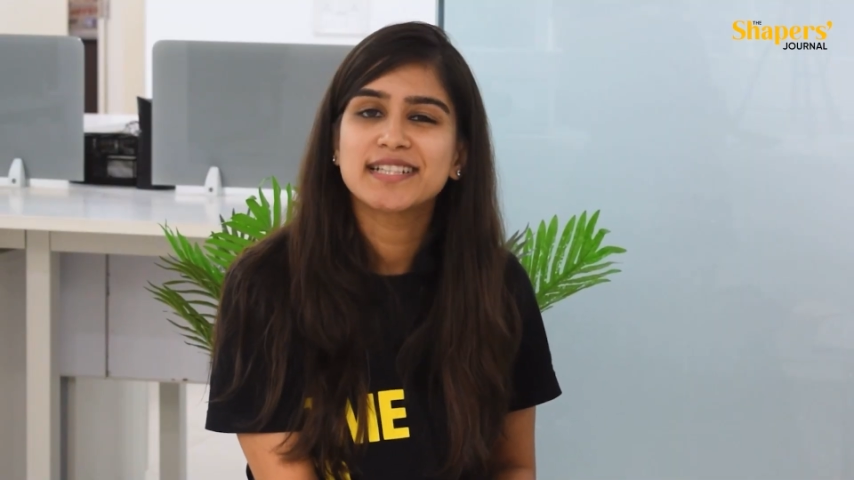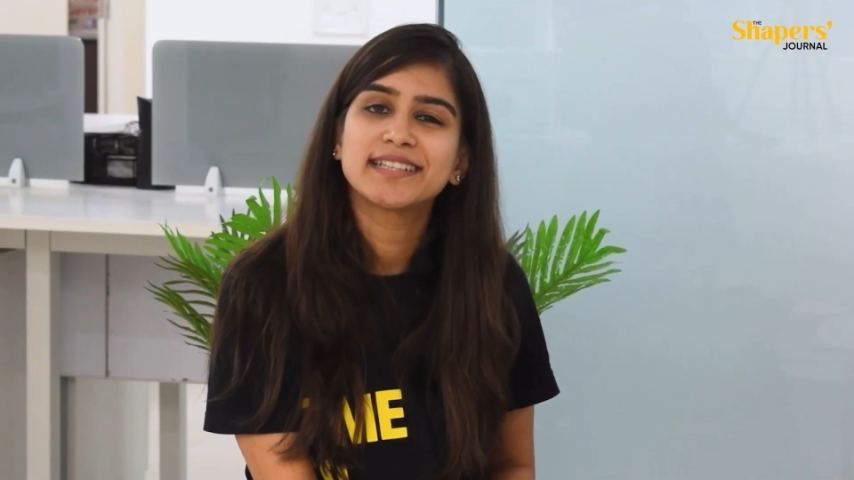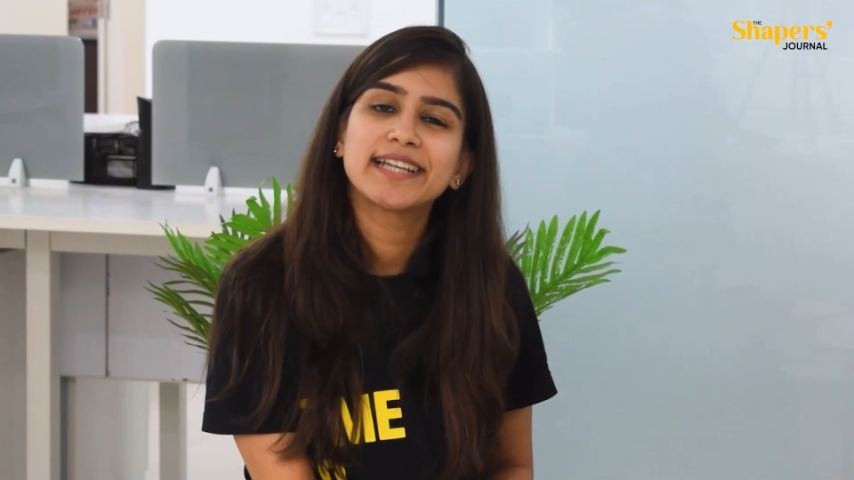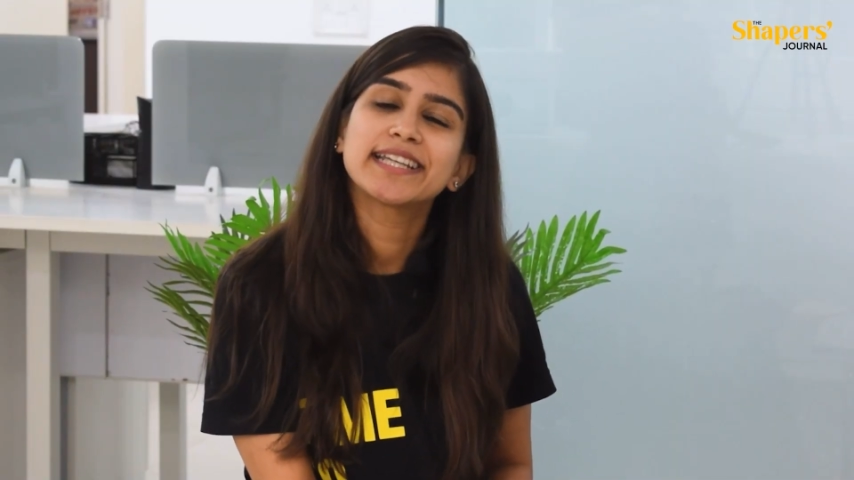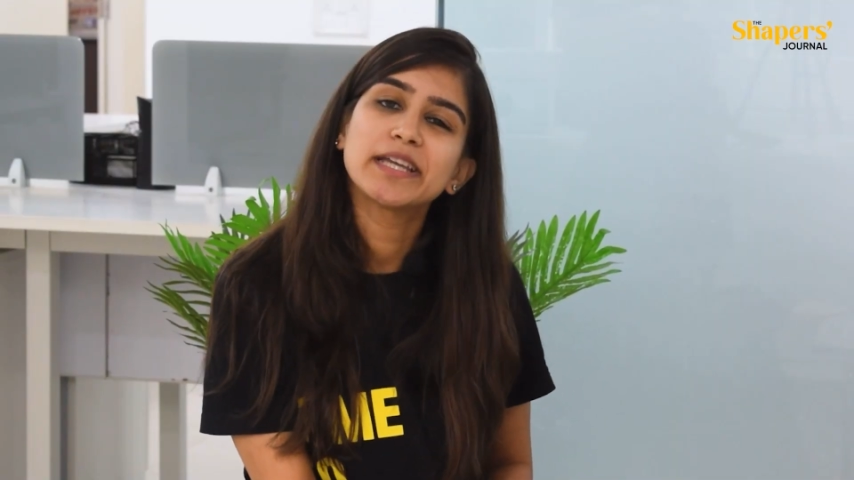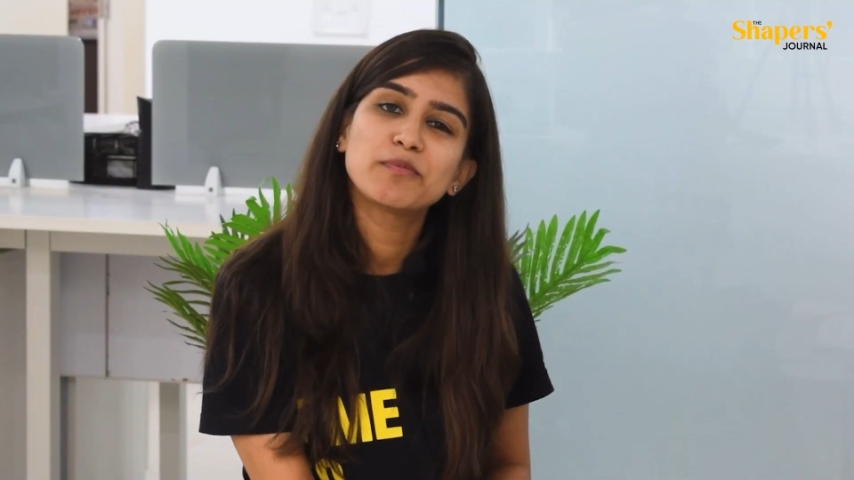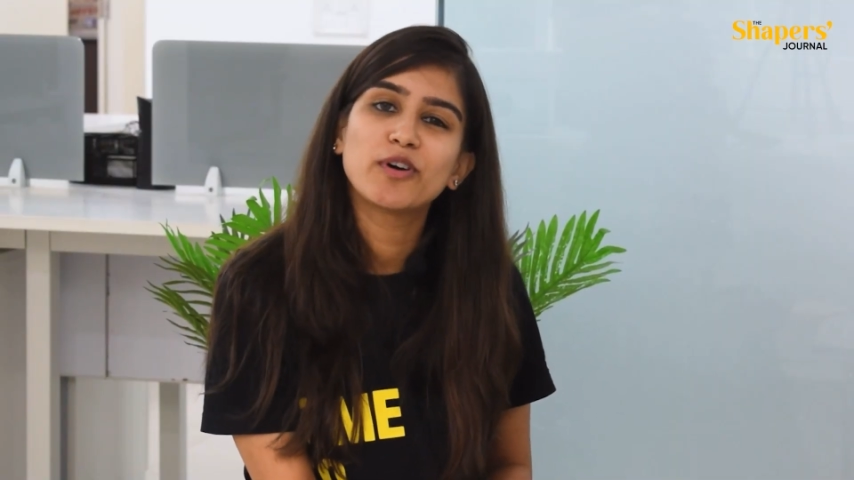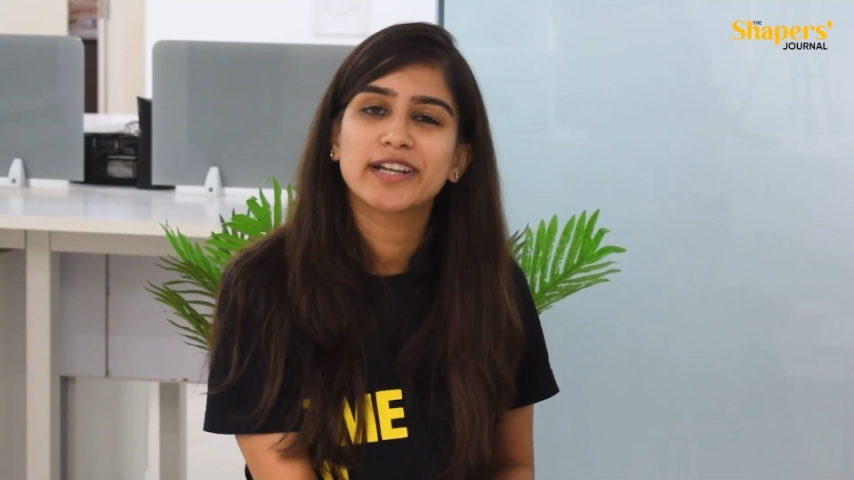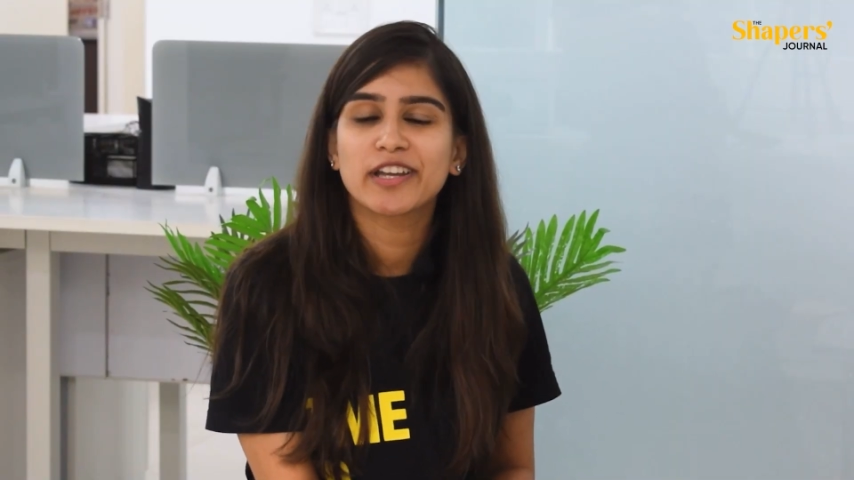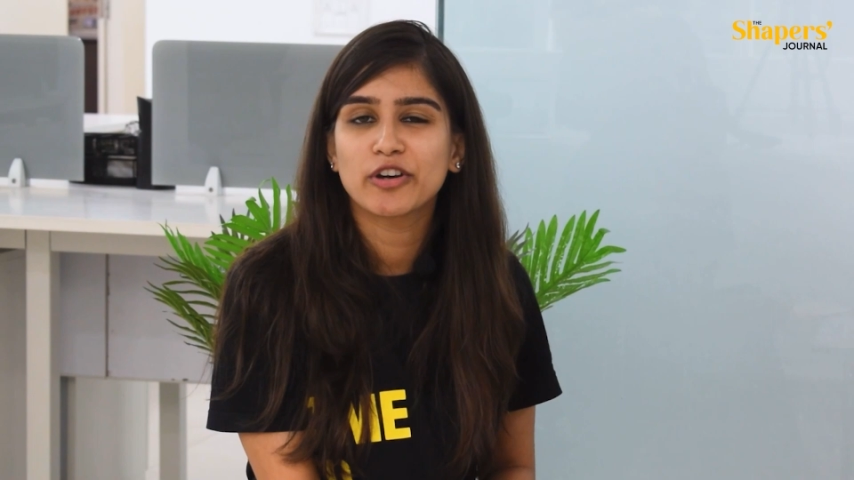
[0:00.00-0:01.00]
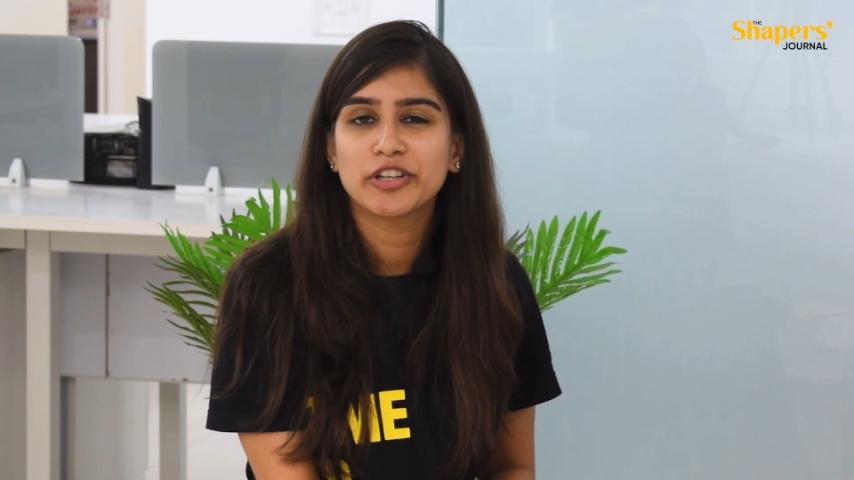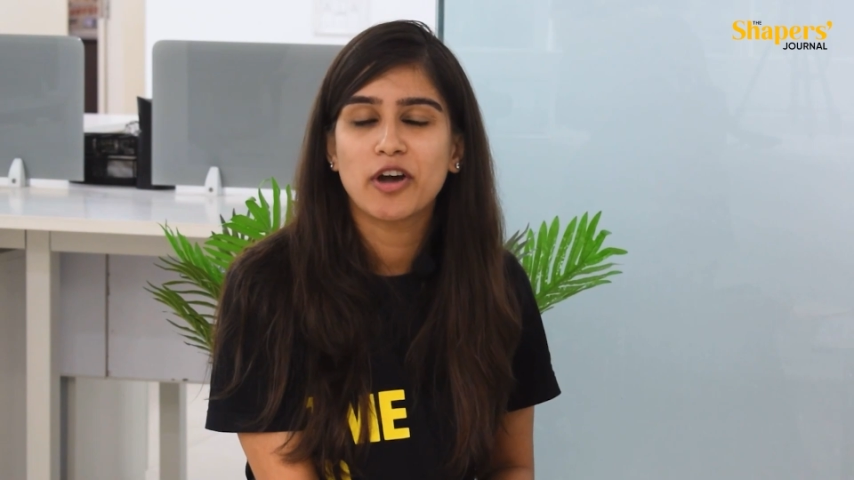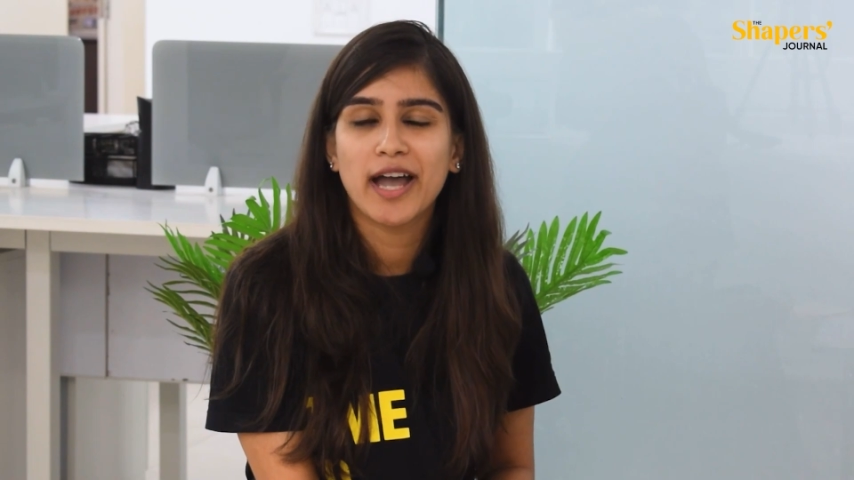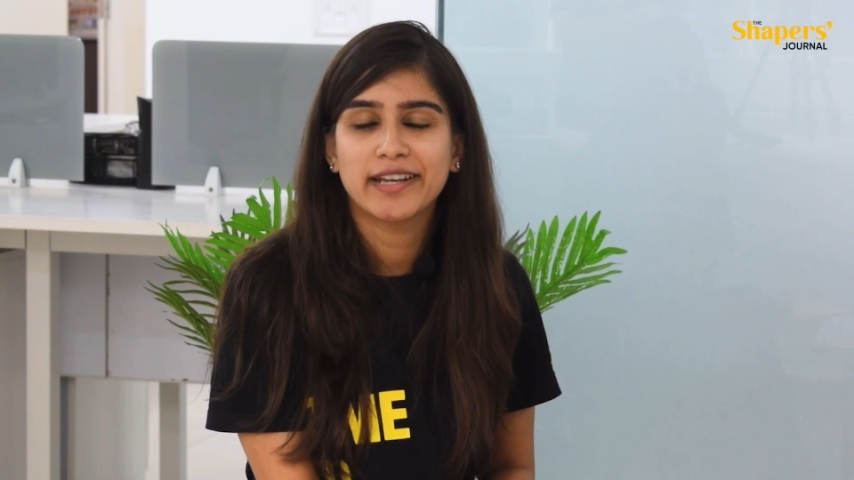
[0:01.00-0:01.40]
Till then, keep working on your